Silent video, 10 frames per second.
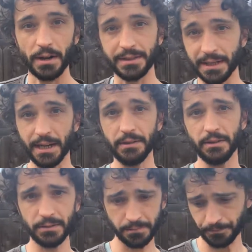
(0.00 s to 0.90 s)

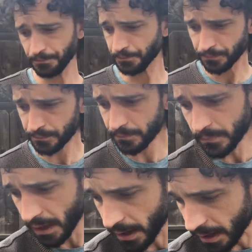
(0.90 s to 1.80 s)
oxidizes
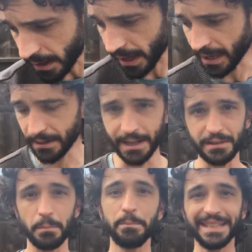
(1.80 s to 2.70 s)

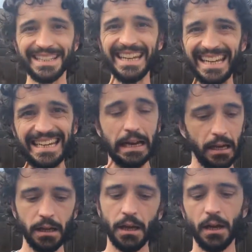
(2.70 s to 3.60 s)
and gets a
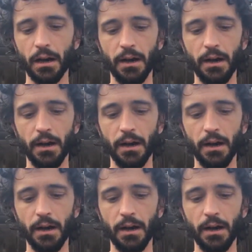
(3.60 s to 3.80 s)
patina.